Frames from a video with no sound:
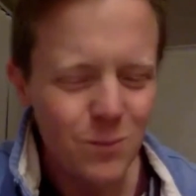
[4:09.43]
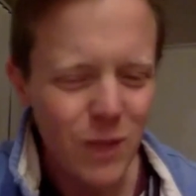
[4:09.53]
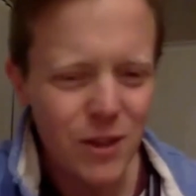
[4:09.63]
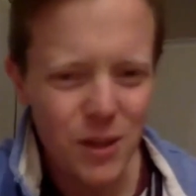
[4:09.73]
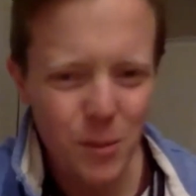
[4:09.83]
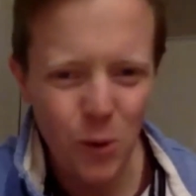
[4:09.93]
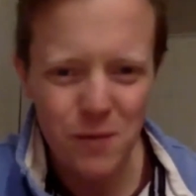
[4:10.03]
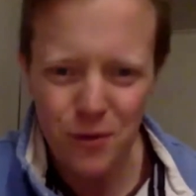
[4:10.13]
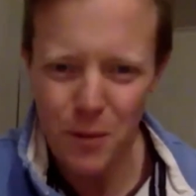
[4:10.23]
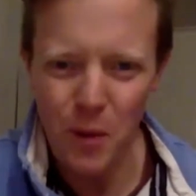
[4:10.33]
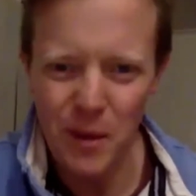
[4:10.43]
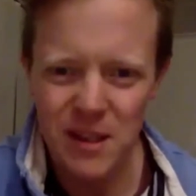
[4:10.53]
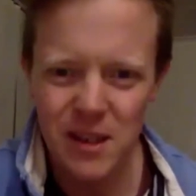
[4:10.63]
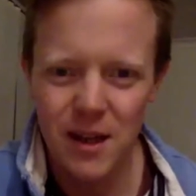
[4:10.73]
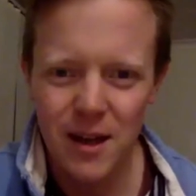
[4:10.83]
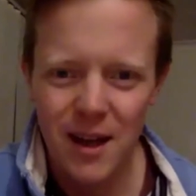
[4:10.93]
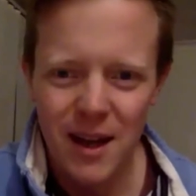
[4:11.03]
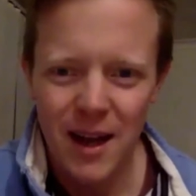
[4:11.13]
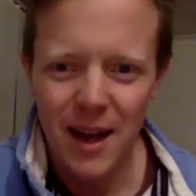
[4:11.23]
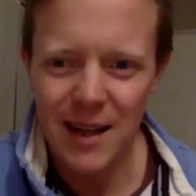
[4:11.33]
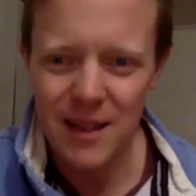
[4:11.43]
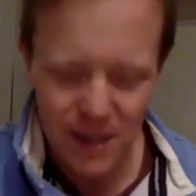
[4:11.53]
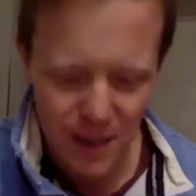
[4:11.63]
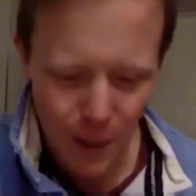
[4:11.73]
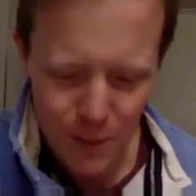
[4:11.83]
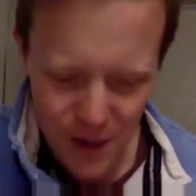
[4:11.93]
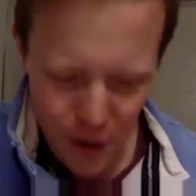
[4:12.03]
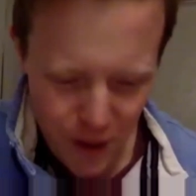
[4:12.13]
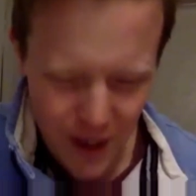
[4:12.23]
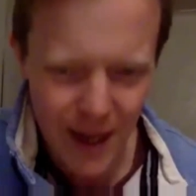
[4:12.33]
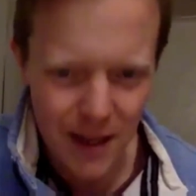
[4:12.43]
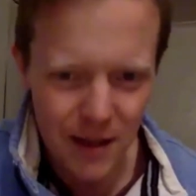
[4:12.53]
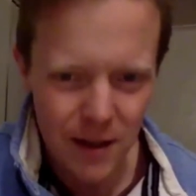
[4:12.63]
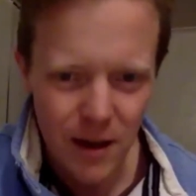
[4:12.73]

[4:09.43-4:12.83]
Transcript: Just a pause for a moment and soak that in